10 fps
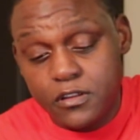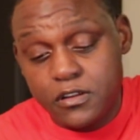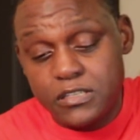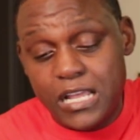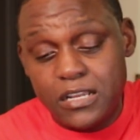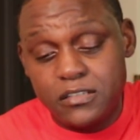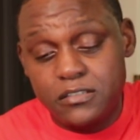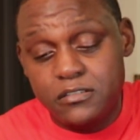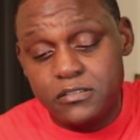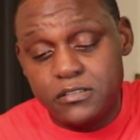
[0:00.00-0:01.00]
Cause I
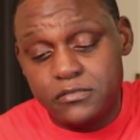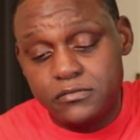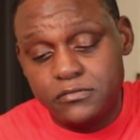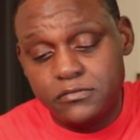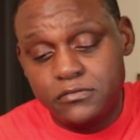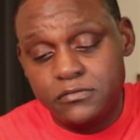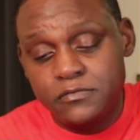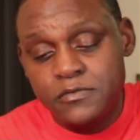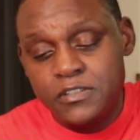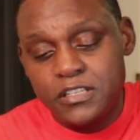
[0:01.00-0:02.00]
couldn't do it.
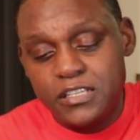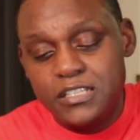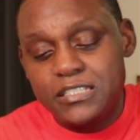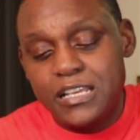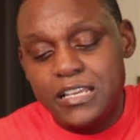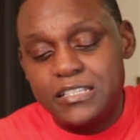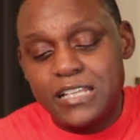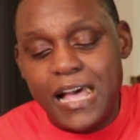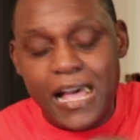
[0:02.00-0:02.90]
It's a